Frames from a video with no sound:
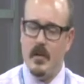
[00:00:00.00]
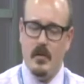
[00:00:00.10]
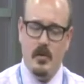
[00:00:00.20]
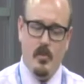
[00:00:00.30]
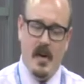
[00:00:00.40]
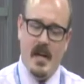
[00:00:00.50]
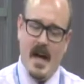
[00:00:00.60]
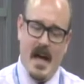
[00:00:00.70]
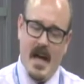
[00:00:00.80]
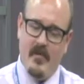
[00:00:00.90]
you may
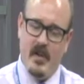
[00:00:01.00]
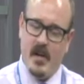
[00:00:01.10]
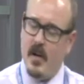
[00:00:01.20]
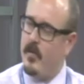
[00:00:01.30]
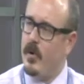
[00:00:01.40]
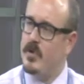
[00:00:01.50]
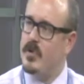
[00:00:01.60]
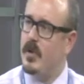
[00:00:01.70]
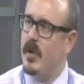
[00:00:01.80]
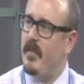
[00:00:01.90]
not have any coverage
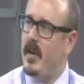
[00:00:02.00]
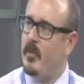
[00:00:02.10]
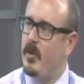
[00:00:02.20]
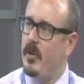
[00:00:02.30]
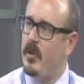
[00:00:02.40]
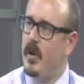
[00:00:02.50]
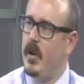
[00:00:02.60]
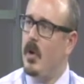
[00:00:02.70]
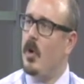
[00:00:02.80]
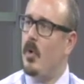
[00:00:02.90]
available,
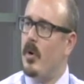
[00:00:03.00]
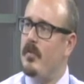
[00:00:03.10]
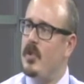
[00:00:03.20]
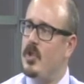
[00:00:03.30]
or if you